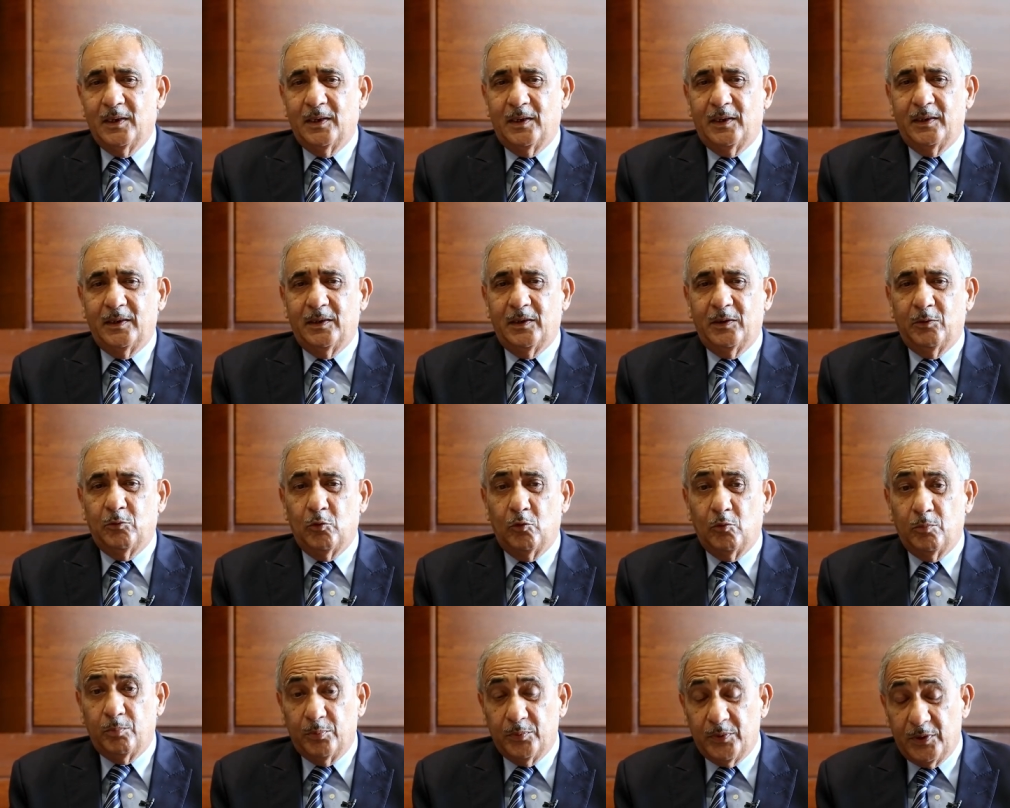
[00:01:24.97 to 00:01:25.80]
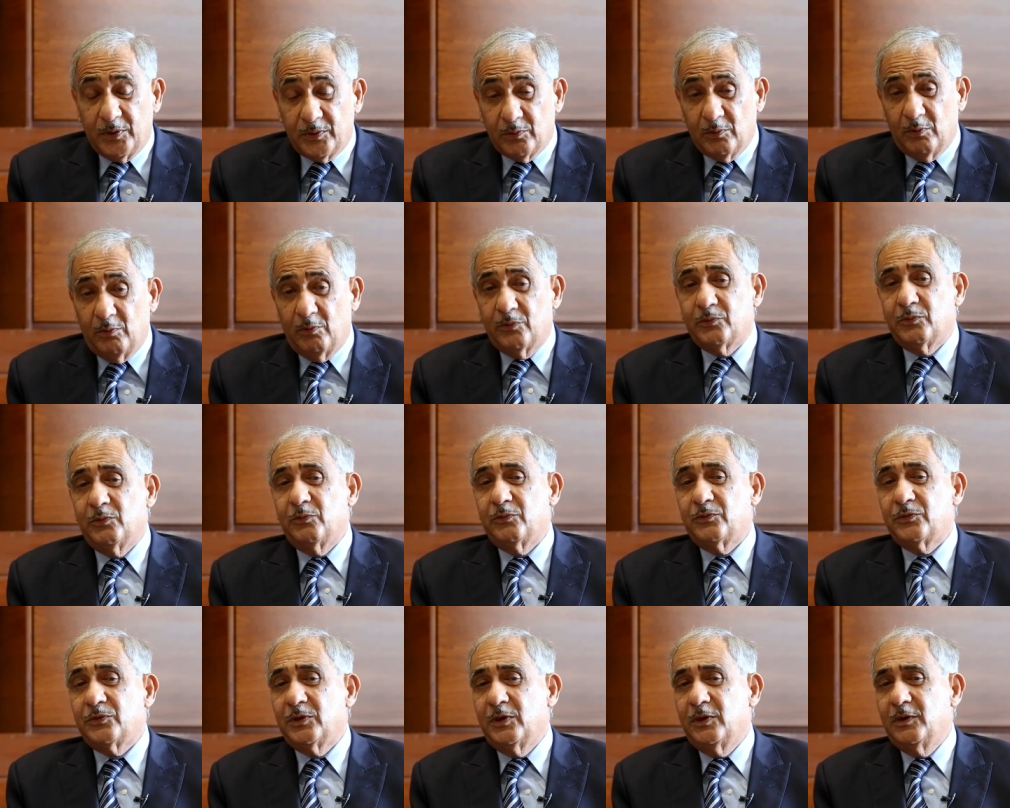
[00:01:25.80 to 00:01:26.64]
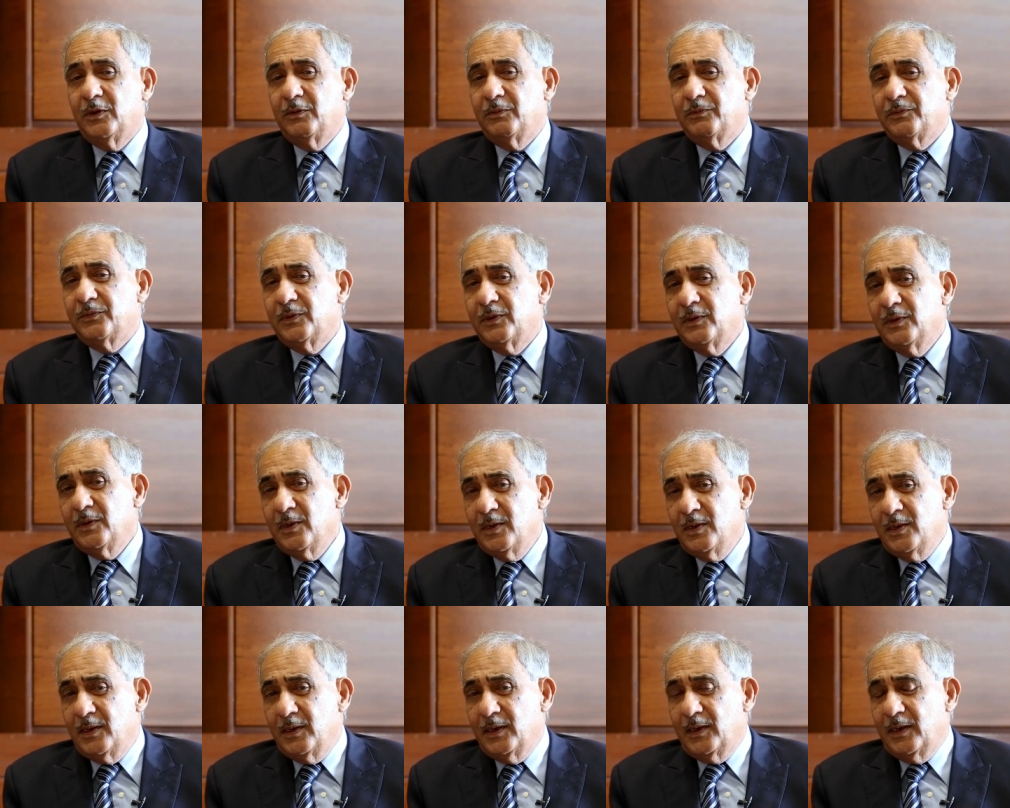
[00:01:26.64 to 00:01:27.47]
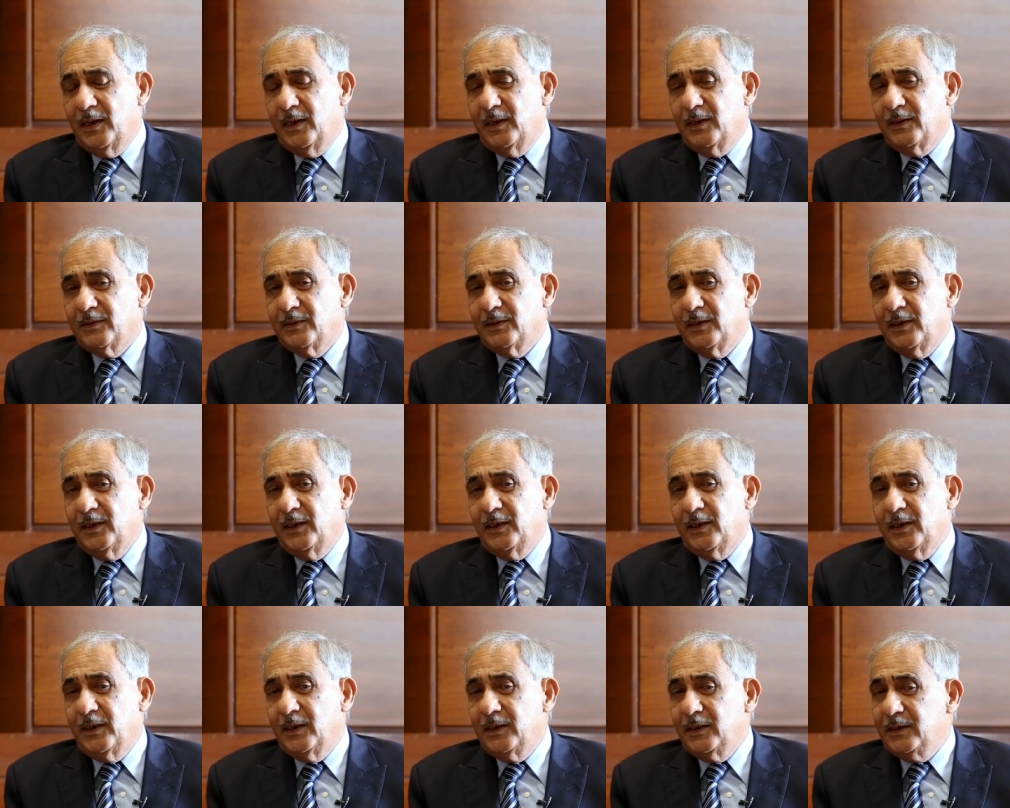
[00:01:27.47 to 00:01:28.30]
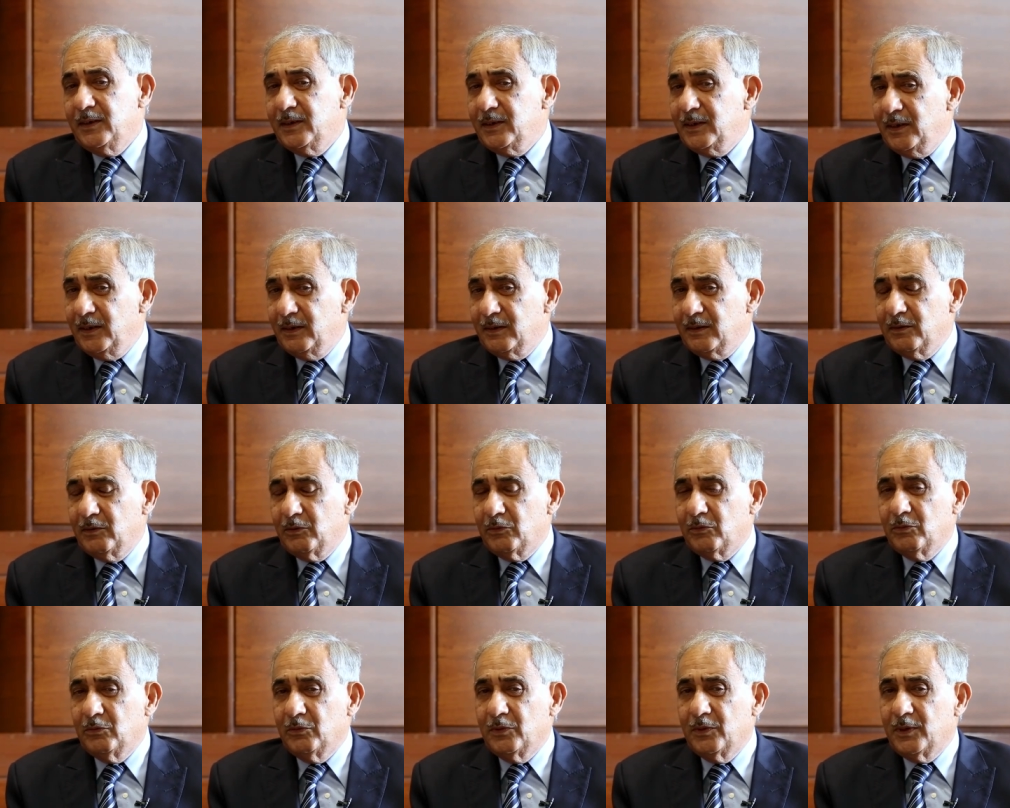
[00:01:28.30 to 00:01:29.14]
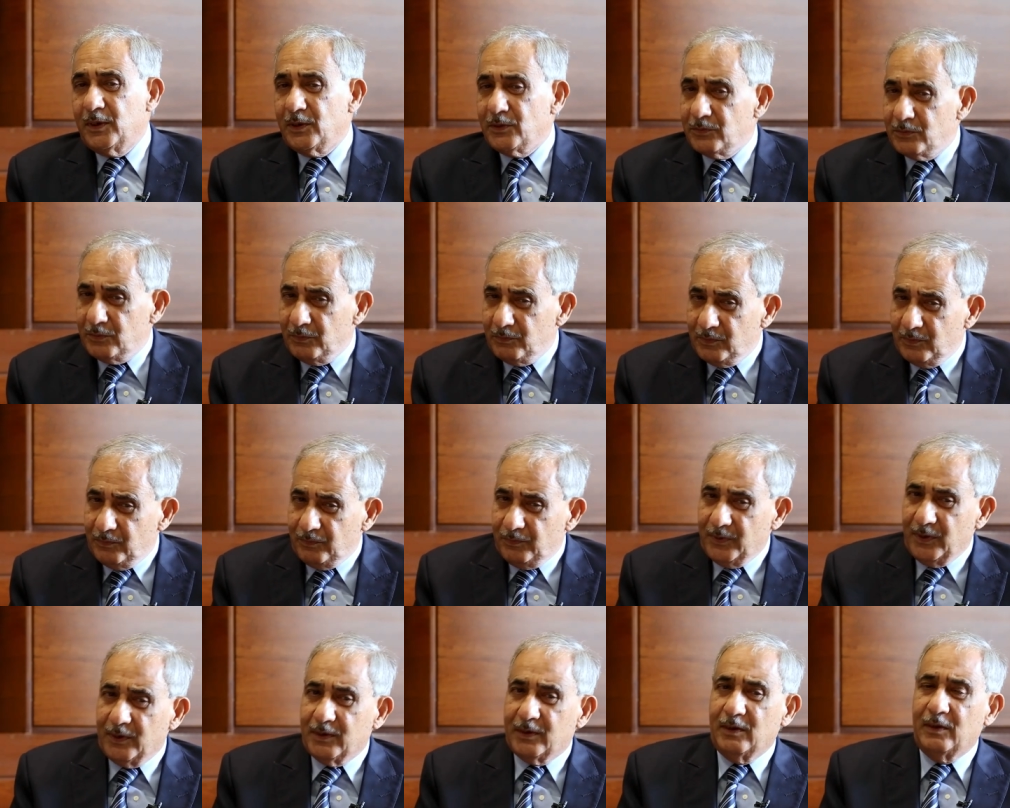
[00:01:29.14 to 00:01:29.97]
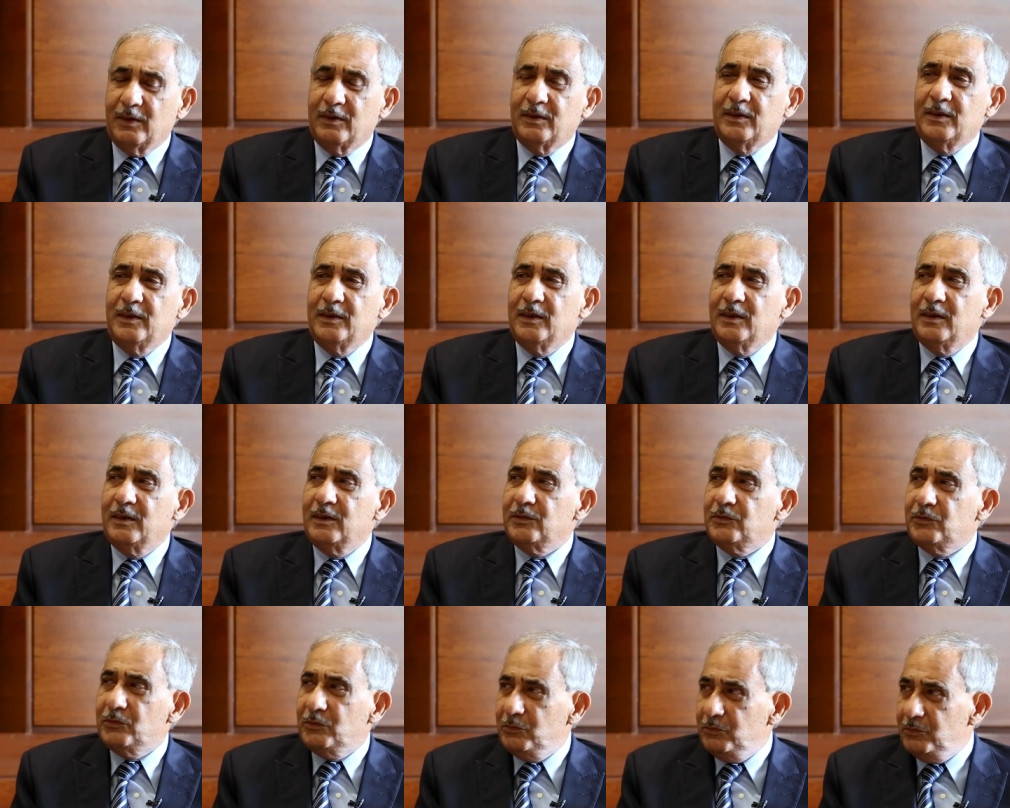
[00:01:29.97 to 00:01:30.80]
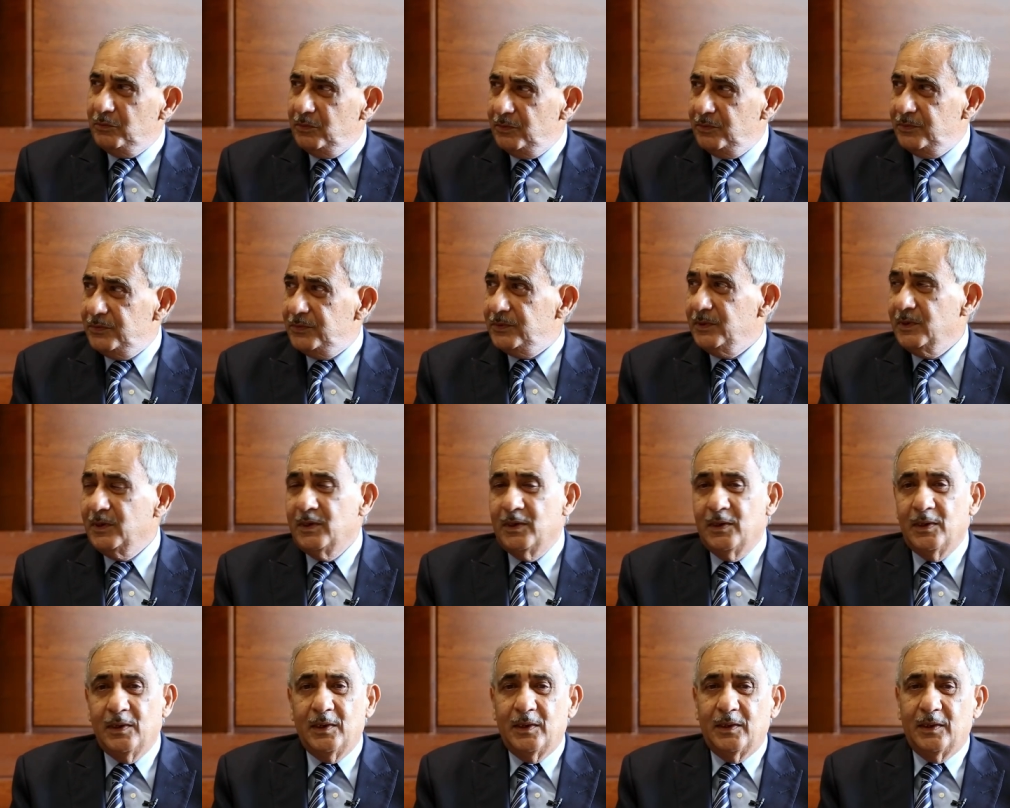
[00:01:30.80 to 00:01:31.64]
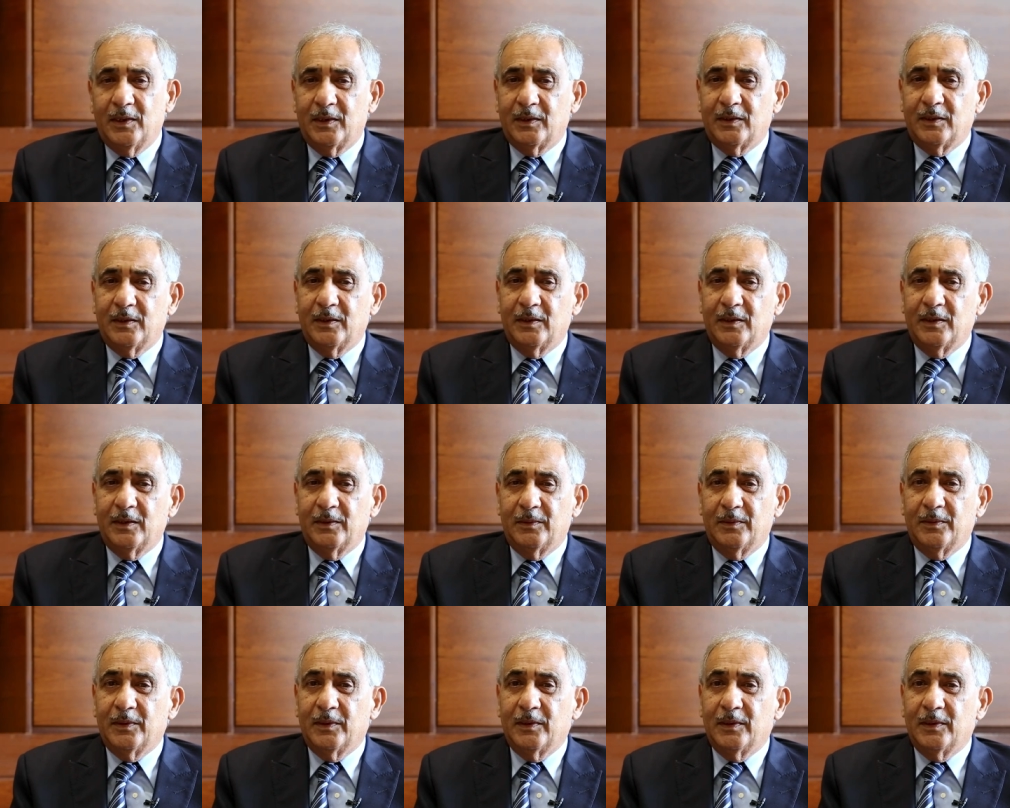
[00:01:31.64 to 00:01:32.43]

I hope this also serves as an indicator to the rest of the faculty and our students that uh,